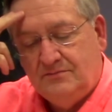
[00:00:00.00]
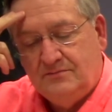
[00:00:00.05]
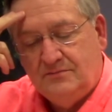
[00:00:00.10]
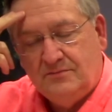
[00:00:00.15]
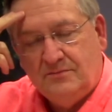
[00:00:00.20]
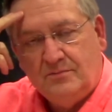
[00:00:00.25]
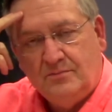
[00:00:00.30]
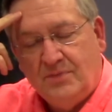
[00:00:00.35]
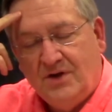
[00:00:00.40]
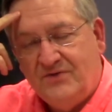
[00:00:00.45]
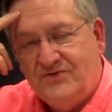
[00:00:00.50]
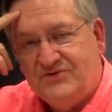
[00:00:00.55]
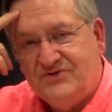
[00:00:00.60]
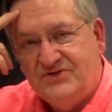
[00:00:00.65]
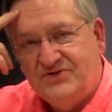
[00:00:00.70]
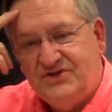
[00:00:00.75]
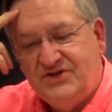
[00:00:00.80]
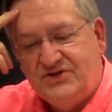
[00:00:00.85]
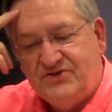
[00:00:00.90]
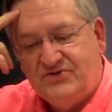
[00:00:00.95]
brothers and
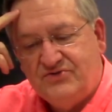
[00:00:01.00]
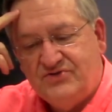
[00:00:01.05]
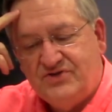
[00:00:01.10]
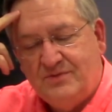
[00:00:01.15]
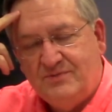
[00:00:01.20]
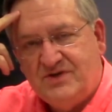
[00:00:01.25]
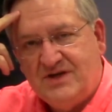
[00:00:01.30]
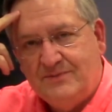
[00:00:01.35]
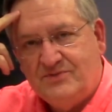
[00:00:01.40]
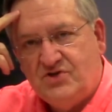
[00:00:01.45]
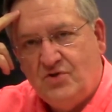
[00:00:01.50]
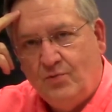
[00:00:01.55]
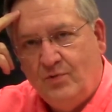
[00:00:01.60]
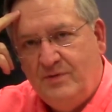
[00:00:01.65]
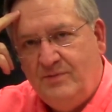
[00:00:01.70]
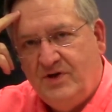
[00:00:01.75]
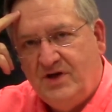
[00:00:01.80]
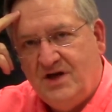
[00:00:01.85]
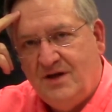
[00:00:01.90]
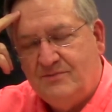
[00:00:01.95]
sisters, sometimes don't we
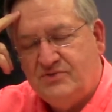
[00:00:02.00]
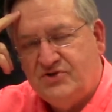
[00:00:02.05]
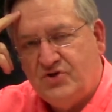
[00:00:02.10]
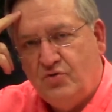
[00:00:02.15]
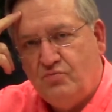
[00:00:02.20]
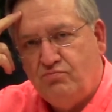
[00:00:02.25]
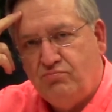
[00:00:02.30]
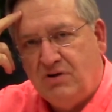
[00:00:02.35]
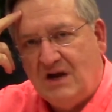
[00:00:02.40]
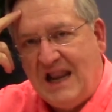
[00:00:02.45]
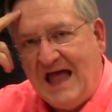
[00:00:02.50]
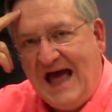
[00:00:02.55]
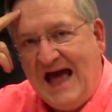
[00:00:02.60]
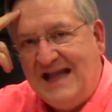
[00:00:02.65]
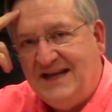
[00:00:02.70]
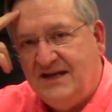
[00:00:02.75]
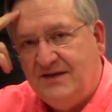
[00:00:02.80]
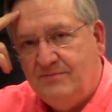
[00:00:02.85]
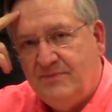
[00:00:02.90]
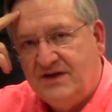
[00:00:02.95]
become so
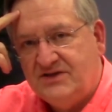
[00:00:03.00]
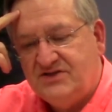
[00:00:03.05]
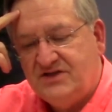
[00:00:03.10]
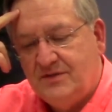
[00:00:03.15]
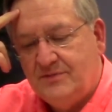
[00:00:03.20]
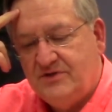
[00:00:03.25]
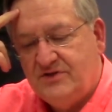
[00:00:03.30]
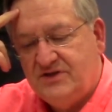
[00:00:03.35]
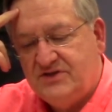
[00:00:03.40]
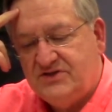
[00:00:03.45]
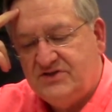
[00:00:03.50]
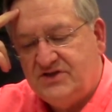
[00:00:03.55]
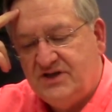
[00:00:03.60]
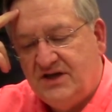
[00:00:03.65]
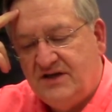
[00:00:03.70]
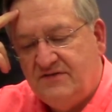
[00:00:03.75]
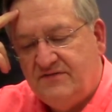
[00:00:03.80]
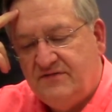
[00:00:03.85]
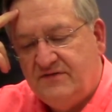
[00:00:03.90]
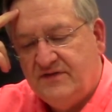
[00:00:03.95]
blinded by some of this
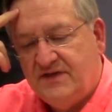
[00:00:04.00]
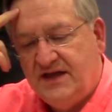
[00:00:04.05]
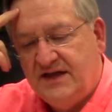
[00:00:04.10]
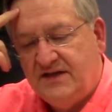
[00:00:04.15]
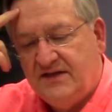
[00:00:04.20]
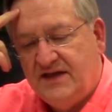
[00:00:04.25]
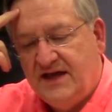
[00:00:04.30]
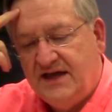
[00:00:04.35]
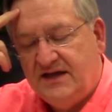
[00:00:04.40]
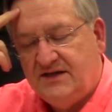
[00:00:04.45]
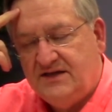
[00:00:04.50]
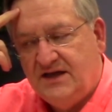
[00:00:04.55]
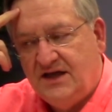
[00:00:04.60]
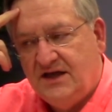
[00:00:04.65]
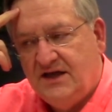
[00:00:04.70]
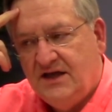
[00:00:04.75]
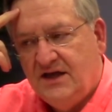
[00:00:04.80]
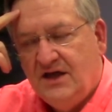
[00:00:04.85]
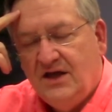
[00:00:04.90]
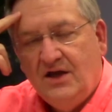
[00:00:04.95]
stuff that that uh,
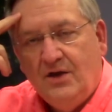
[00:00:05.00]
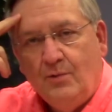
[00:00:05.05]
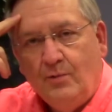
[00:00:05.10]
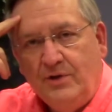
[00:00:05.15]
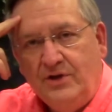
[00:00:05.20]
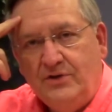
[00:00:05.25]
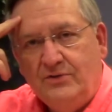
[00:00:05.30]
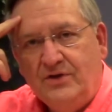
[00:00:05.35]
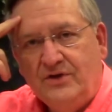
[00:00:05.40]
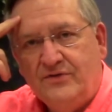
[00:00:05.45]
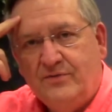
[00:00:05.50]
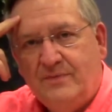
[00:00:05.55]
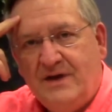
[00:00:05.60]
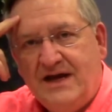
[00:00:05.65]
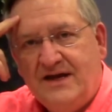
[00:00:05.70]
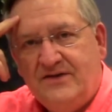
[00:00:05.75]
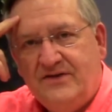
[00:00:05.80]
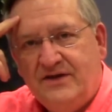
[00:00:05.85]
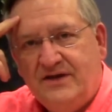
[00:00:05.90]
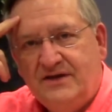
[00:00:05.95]
we do other
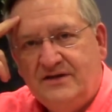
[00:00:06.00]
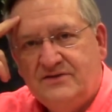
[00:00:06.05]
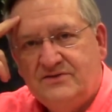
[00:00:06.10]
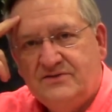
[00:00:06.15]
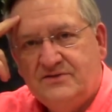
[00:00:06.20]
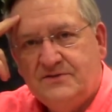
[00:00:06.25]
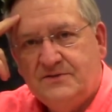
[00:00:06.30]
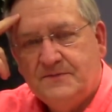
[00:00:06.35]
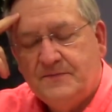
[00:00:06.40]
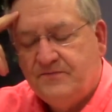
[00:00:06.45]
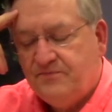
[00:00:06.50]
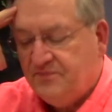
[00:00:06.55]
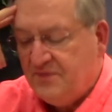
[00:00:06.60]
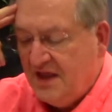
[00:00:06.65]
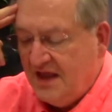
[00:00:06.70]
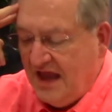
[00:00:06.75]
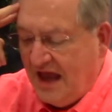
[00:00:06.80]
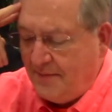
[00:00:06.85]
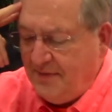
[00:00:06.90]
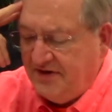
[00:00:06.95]
bad things?
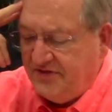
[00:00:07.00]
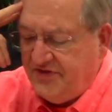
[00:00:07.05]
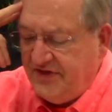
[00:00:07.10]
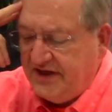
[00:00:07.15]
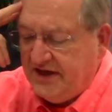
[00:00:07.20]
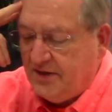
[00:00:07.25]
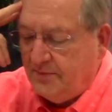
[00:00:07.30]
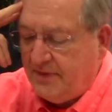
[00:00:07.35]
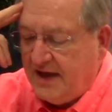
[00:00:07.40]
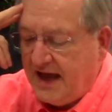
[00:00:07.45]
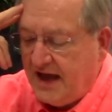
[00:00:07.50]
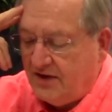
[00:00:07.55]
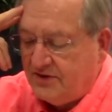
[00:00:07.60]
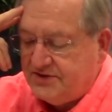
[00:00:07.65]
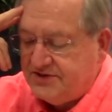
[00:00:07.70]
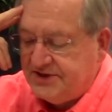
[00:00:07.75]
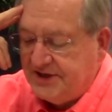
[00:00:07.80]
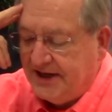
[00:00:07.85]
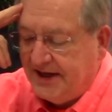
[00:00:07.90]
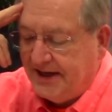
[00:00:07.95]
I mean, think
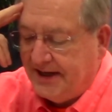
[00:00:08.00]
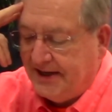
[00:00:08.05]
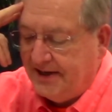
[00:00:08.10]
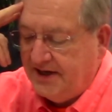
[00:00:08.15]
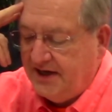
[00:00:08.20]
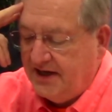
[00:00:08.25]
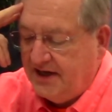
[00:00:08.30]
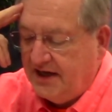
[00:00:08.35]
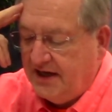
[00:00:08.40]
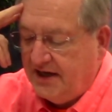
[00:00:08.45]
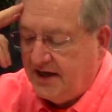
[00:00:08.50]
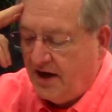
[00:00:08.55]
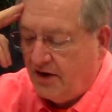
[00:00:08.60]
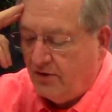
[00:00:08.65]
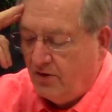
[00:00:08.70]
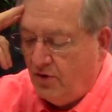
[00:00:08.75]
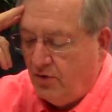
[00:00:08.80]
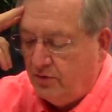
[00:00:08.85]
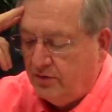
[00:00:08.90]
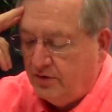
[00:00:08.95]
about uh, in, in,
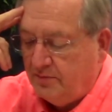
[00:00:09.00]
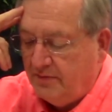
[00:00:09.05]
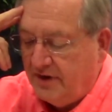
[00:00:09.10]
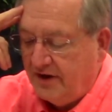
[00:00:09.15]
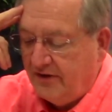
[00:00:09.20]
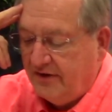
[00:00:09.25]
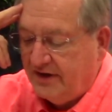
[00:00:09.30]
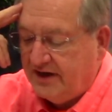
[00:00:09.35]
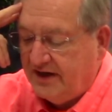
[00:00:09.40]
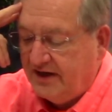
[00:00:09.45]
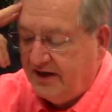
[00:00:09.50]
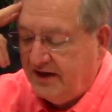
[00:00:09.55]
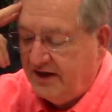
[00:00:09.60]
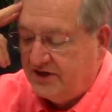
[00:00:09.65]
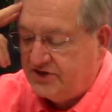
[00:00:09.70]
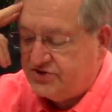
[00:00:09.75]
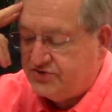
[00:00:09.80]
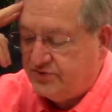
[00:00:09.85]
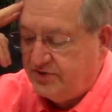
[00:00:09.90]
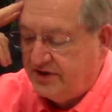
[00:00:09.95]
our own American
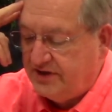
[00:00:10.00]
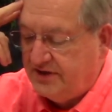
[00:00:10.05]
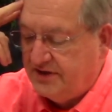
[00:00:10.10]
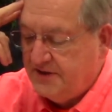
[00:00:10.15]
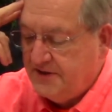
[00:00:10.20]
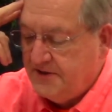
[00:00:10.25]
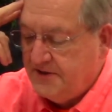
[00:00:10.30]
history